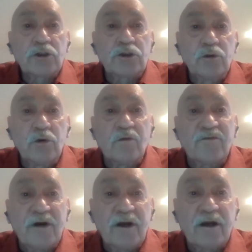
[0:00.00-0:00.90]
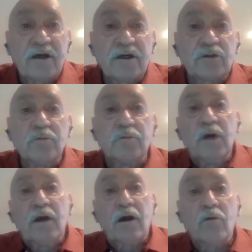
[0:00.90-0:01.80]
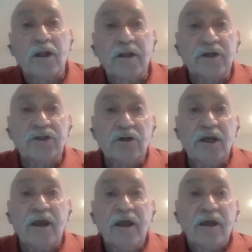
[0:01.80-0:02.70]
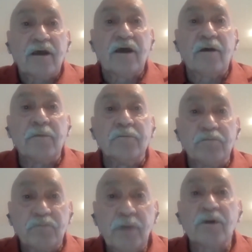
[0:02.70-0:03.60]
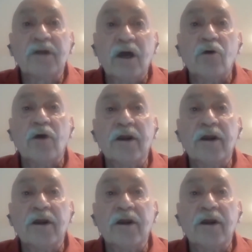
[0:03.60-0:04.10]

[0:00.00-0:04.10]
to to well, actually, people now